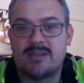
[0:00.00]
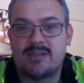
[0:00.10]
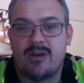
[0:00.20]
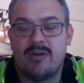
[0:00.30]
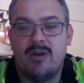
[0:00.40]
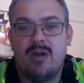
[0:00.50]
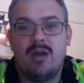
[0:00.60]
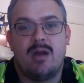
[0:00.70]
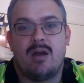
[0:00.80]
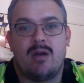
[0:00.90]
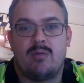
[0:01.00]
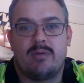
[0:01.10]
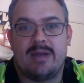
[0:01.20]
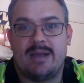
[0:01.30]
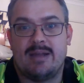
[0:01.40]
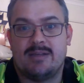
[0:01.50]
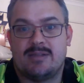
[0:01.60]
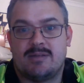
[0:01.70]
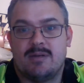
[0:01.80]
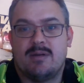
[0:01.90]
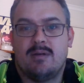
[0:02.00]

So it is